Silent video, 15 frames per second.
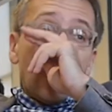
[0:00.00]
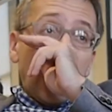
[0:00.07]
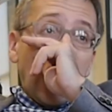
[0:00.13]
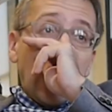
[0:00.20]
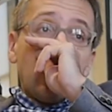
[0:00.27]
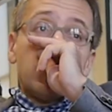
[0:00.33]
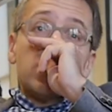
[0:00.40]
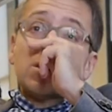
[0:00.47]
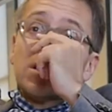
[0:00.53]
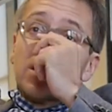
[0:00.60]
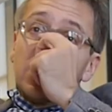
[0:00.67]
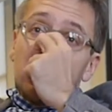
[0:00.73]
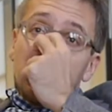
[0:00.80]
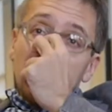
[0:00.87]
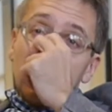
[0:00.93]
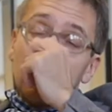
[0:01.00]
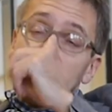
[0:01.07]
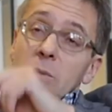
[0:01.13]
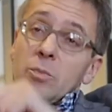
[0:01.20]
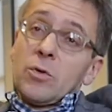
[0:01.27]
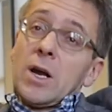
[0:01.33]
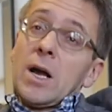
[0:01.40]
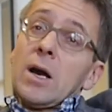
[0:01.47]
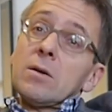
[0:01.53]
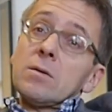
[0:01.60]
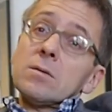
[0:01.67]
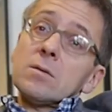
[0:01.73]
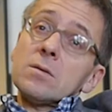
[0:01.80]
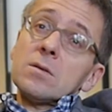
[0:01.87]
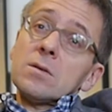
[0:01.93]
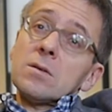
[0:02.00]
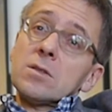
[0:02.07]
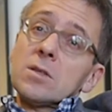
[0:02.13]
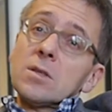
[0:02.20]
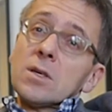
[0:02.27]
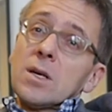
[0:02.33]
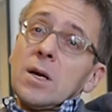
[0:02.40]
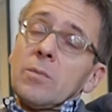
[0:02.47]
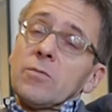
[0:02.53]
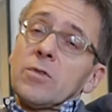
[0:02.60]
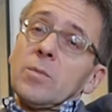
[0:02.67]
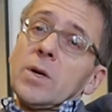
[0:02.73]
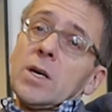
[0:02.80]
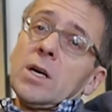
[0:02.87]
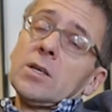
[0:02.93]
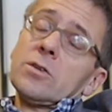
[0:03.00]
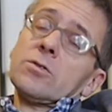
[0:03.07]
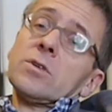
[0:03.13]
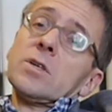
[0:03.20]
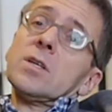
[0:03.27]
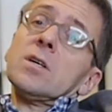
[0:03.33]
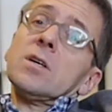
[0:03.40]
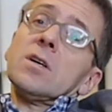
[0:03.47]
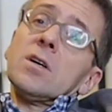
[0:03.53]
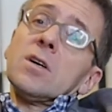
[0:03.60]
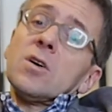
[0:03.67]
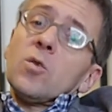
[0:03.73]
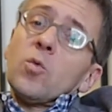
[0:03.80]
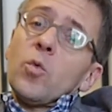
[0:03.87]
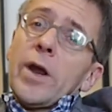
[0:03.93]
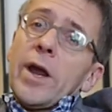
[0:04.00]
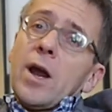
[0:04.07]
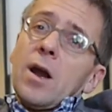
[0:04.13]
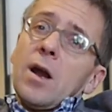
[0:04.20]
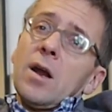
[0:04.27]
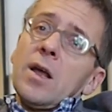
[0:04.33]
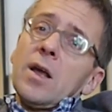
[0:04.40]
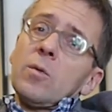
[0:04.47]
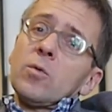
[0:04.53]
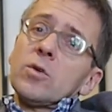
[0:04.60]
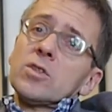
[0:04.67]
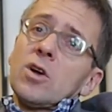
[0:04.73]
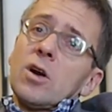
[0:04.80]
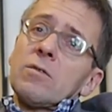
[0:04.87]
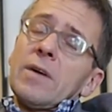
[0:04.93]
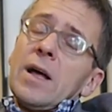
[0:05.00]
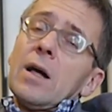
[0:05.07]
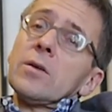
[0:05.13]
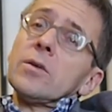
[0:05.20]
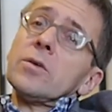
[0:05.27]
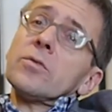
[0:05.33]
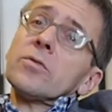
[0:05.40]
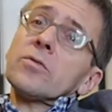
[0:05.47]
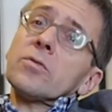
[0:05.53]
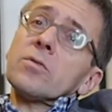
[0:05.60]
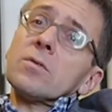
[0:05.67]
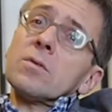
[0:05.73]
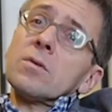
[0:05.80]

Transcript: I was incredibly proud to come from a country where it was our values,